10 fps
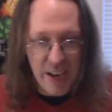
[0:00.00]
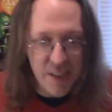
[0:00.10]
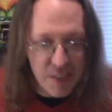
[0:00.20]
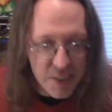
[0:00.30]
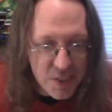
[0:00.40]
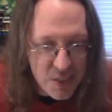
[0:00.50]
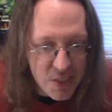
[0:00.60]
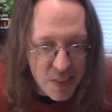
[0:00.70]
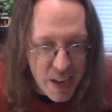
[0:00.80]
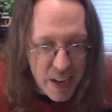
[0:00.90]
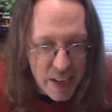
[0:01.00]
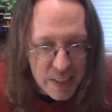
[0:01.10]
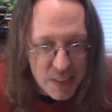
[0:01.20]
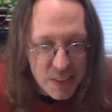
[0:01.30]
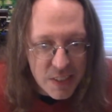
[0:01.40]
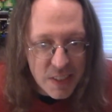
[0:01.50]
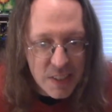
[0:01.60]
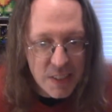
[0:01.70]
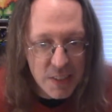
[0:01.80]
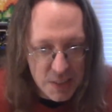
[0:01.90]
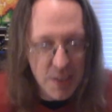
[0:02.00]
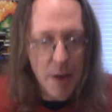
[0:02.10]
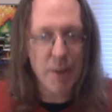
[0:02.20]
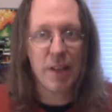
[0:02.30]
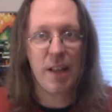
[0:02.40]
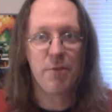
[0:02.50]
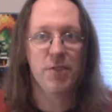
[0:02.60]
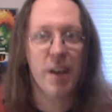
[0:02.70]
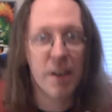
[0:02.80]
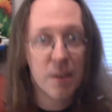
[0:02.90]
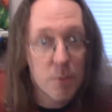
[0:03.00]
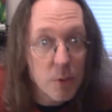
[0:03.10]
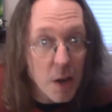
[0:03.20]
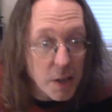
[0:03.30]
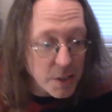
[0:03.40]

is a six. Double left center, runner